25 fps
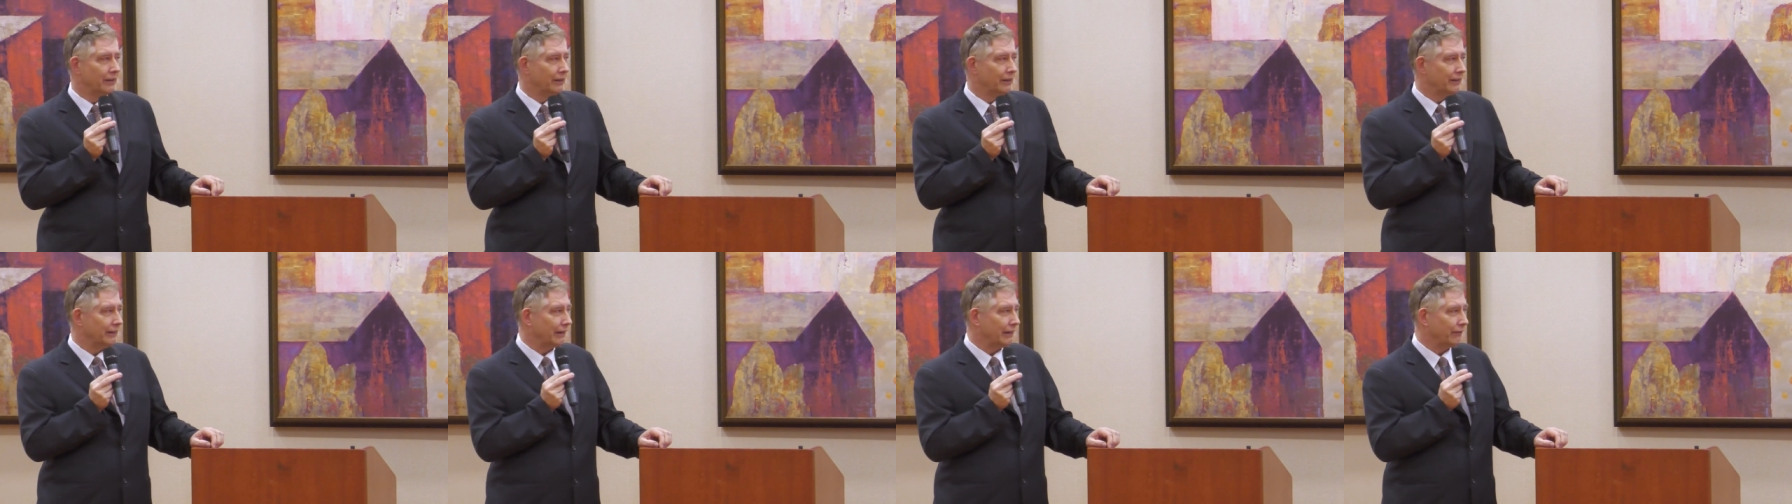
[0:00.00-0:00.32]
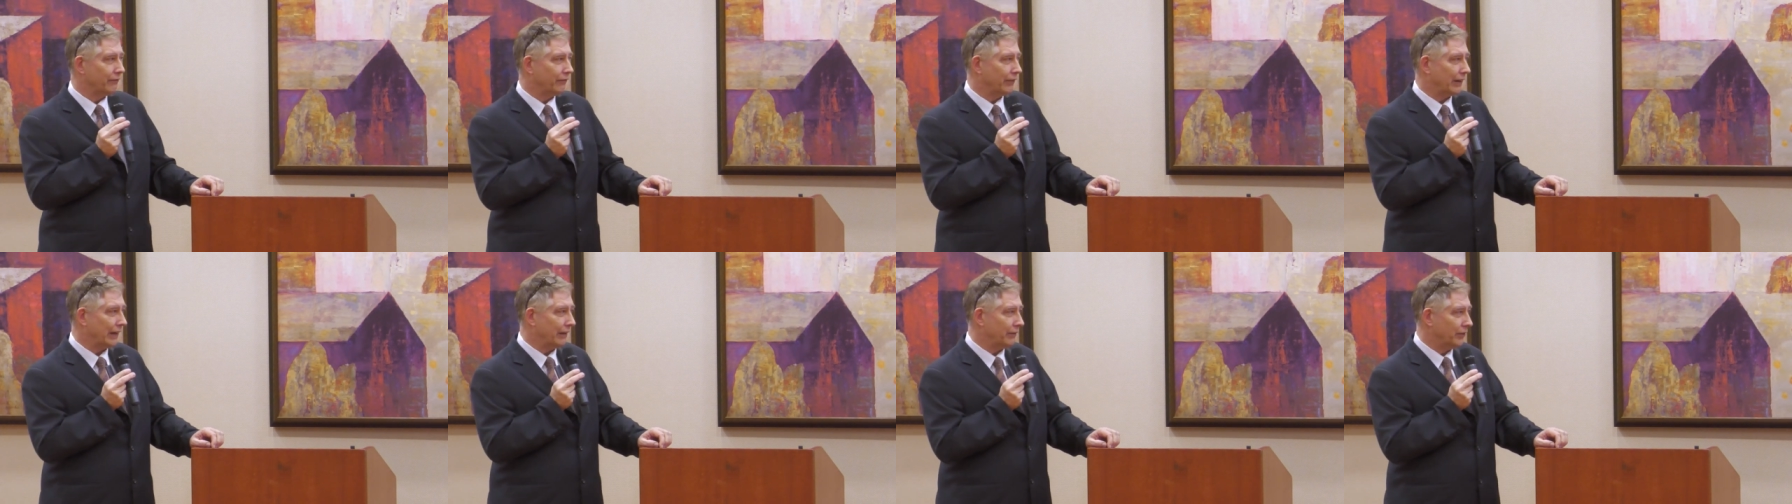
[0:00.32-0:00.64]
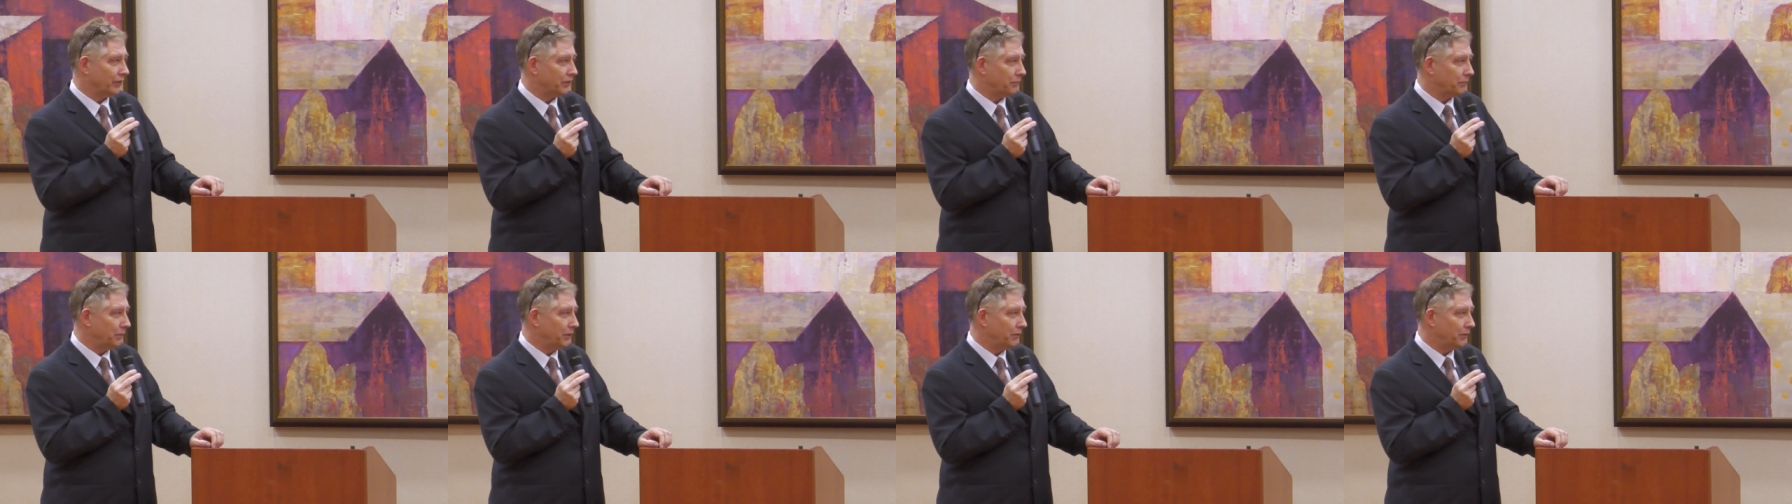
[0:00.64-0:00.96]
because that
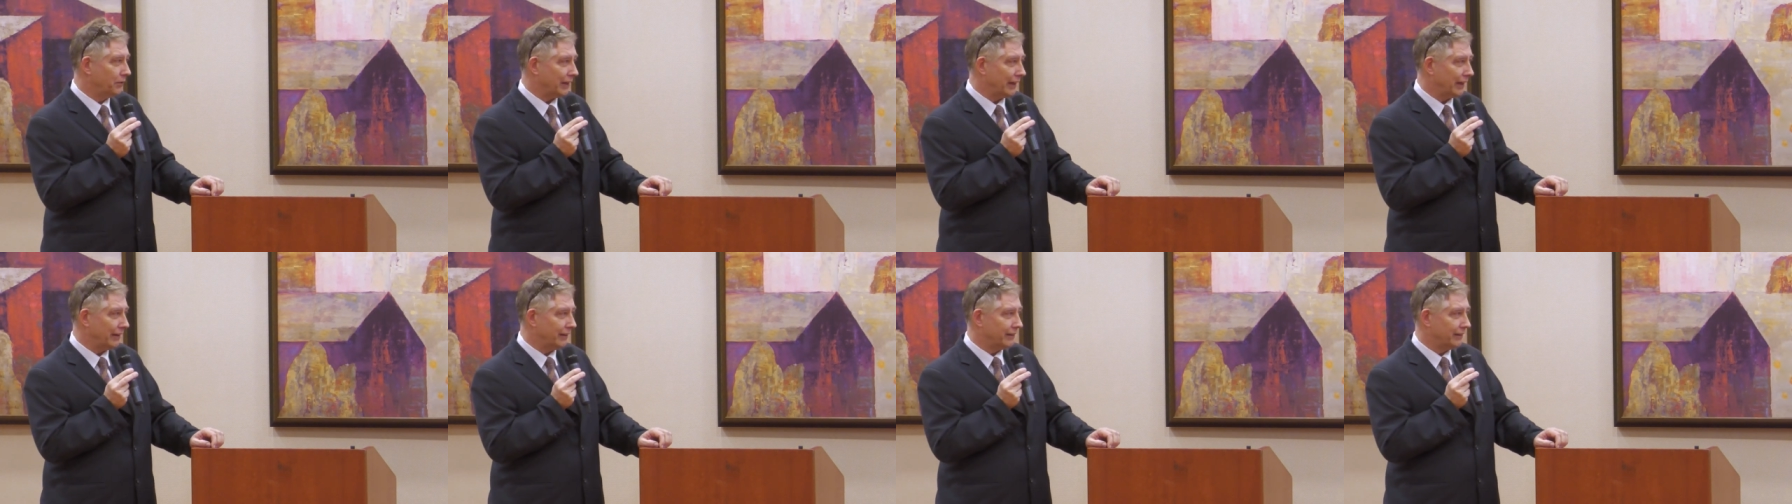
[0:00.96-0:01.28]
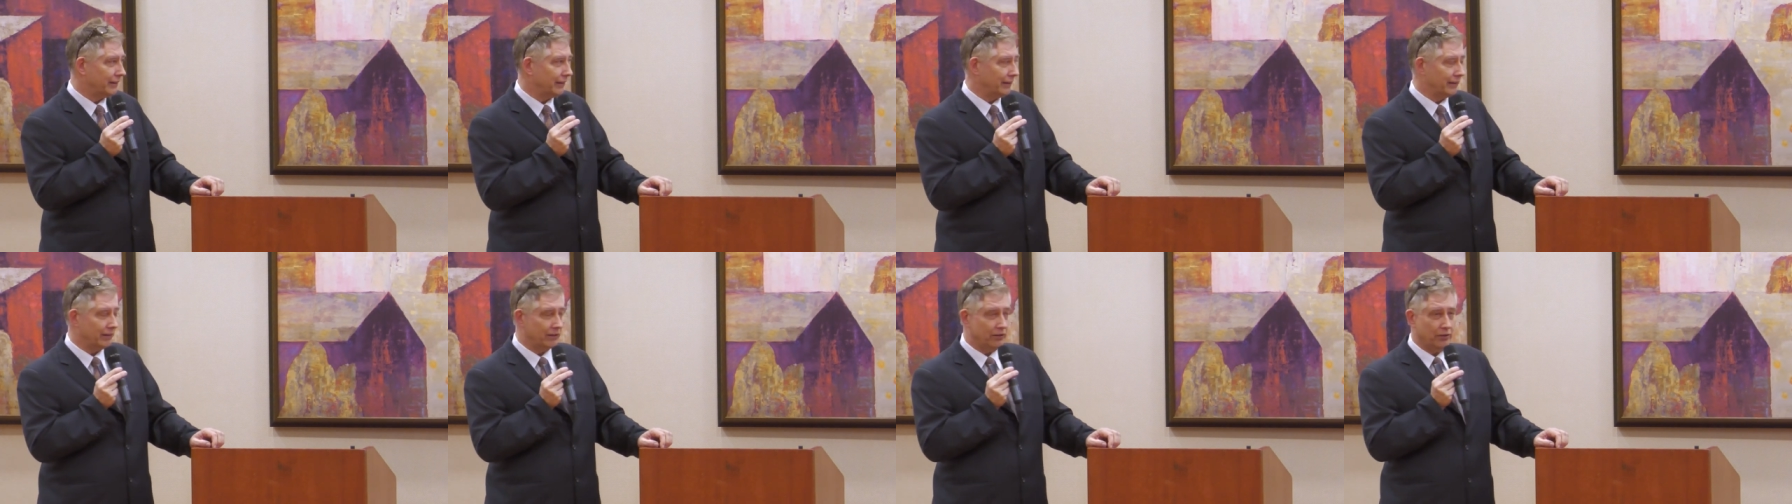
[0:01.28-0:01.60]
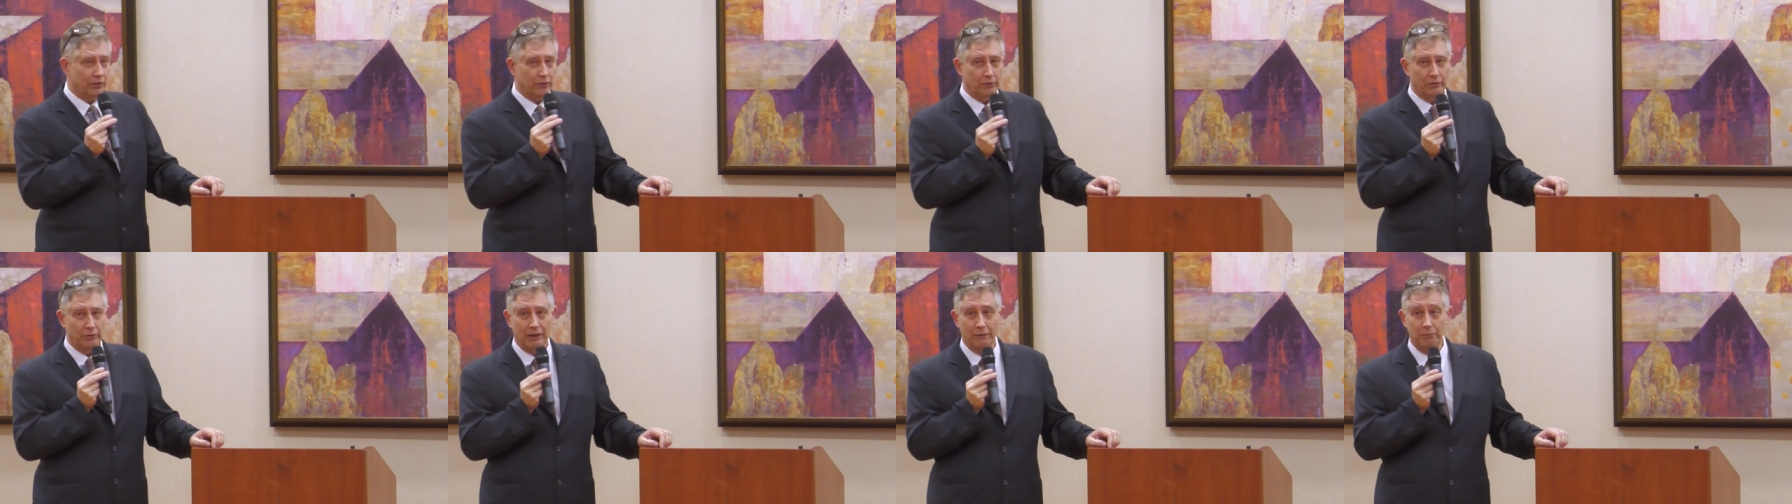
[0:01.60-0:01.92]
virus mutates
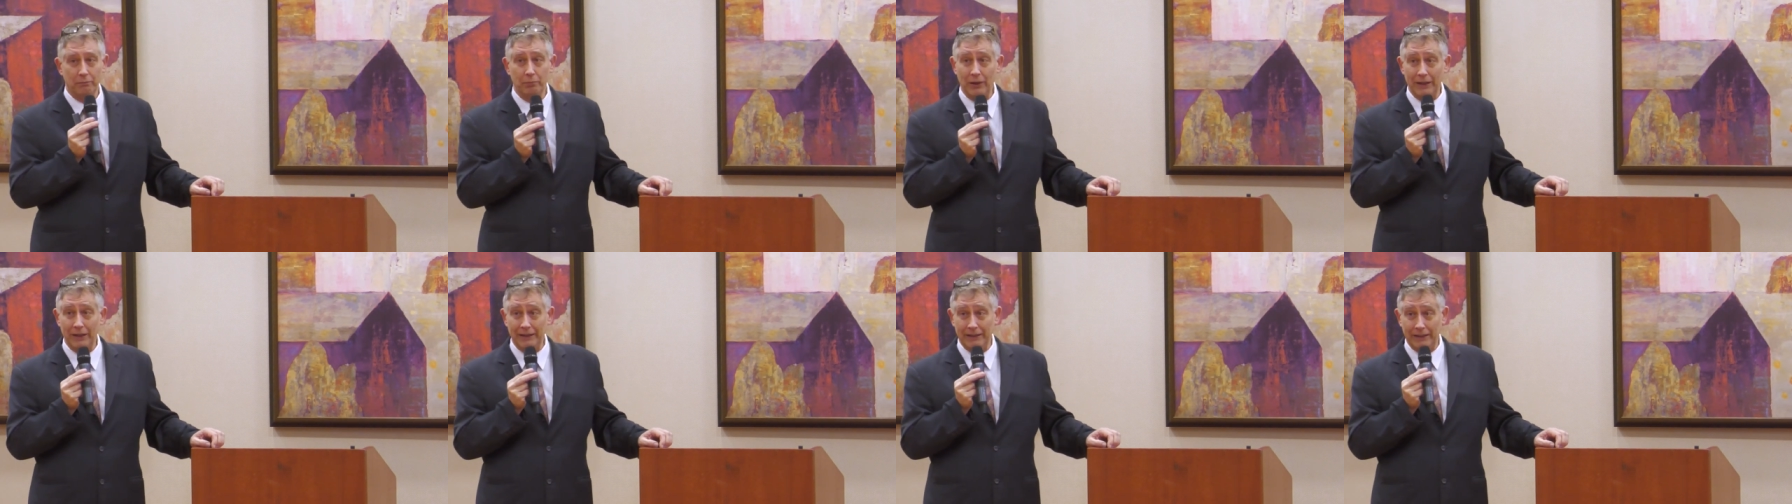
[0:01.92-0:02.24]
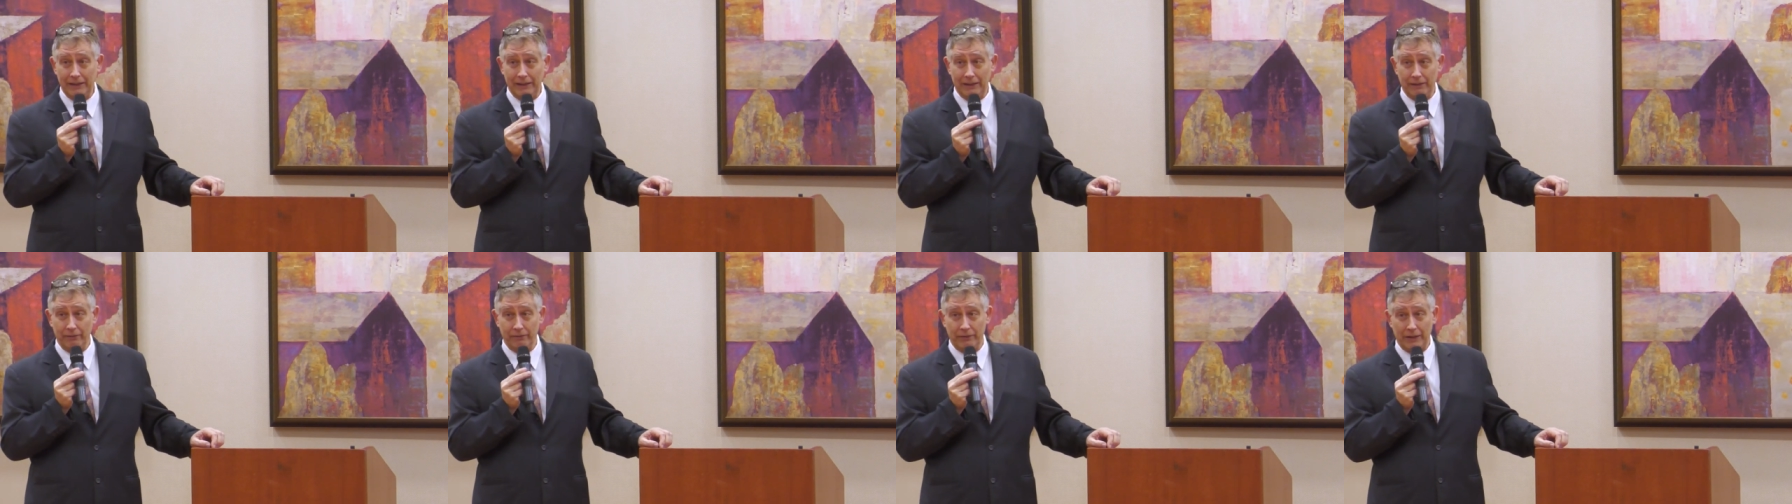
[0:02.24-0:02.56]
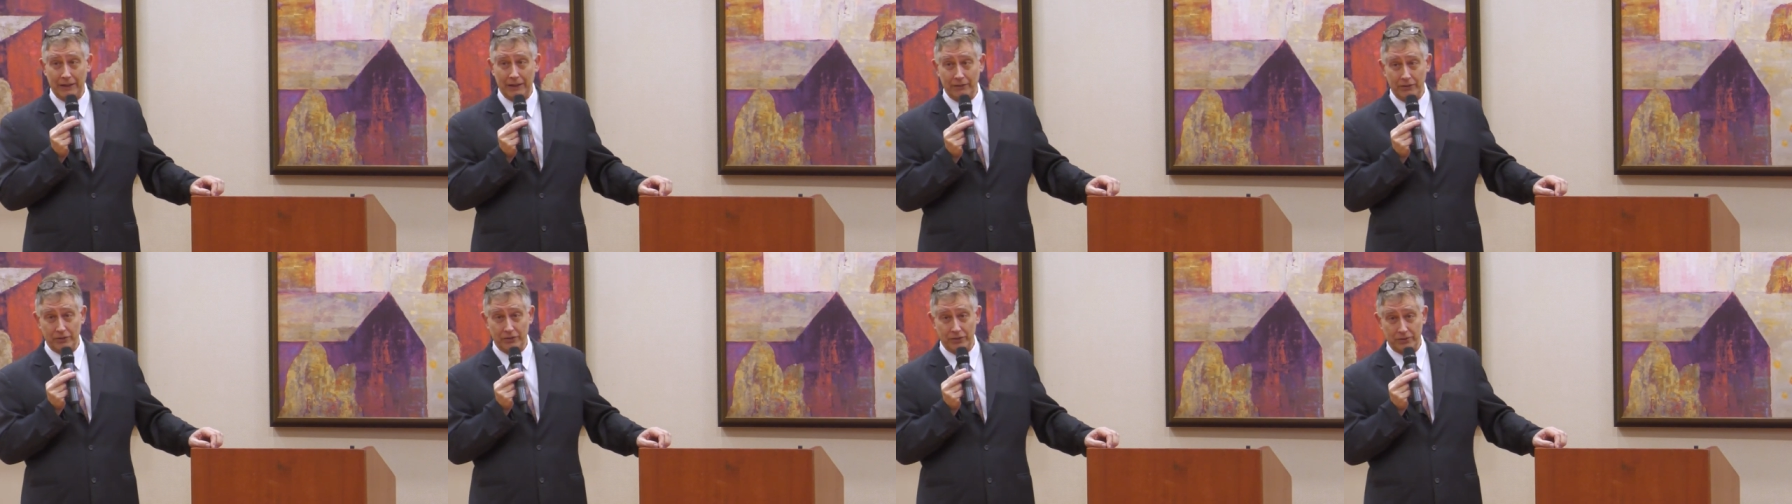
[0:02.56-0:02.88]
into a brain-eating
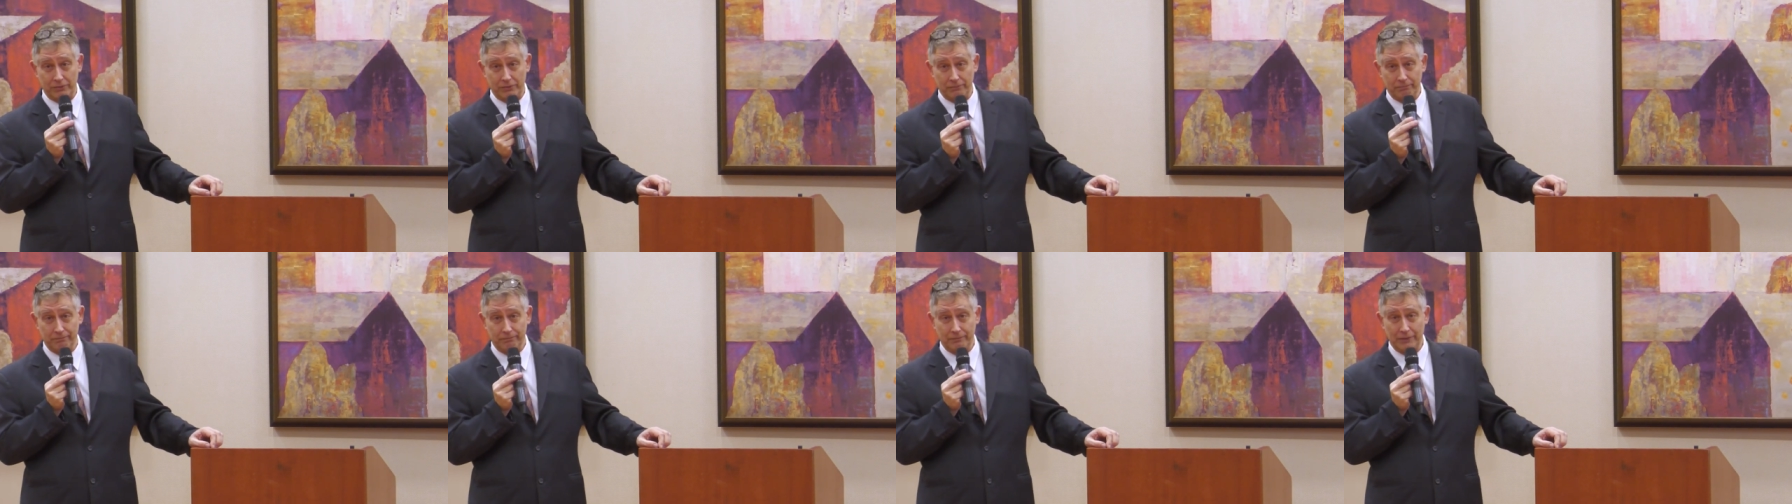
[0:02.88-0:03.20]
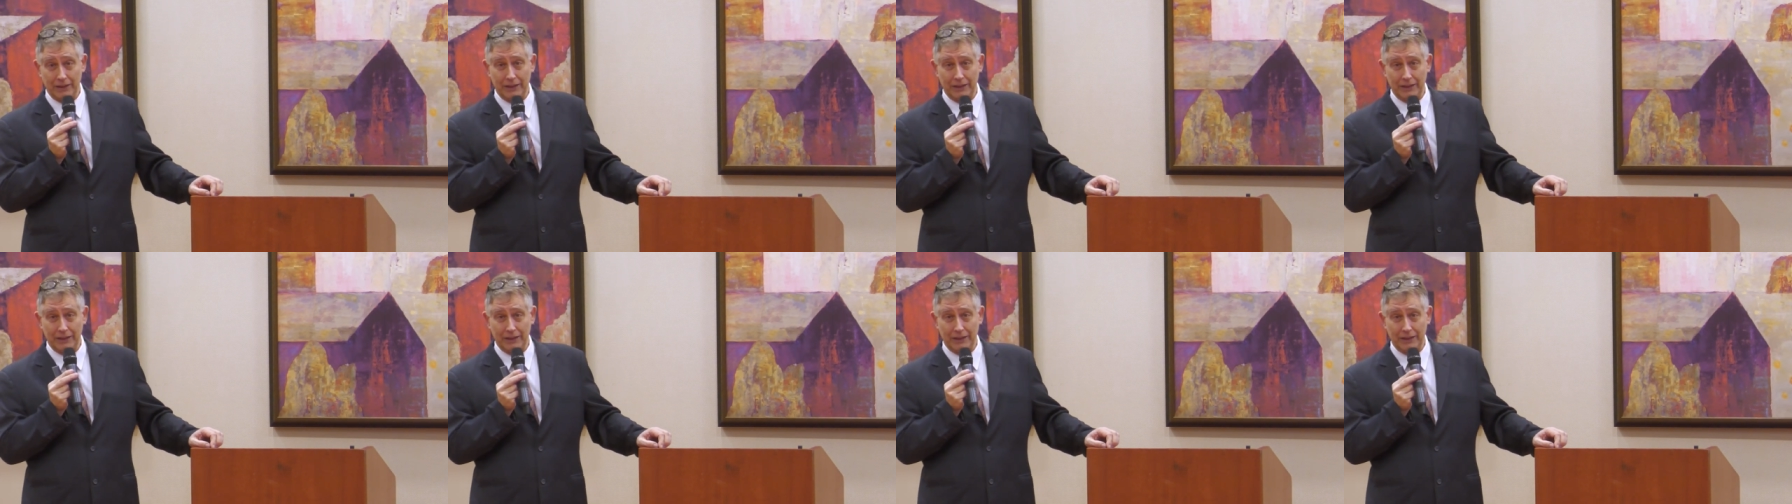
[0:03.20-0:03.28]
virus,